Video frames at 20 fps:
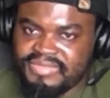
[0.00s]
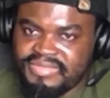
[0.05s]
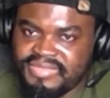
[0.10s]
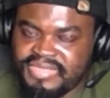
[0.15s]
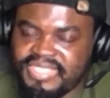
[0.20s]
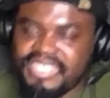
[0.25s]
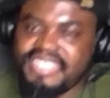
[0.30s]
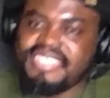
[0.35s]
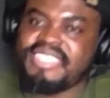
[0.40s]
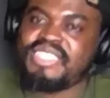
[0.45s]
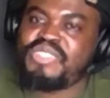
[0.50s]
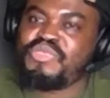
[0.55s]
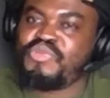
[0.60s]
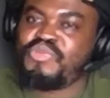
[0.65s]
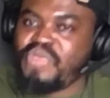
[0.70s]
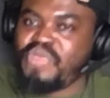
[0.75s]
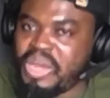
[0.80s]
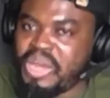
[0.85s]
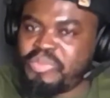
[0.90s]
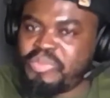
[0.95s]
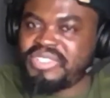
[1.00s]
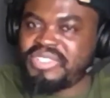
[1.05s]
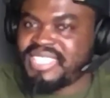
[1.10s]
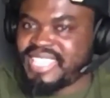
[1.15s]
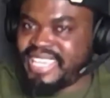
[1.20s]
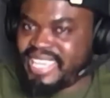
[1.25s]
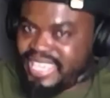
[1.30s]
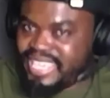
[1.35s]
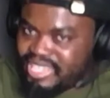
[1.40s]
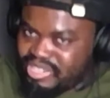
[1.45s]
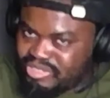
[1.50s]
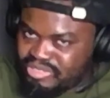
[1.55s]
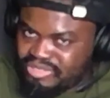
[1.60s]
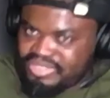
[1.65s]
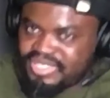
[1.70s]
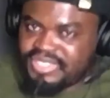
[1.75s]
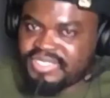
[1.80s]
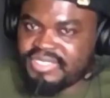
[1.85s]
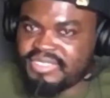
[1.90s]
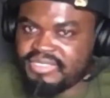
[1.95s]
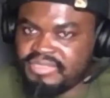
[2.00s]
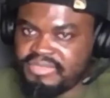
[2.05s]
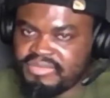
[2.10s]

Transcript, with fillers: This is rap skills.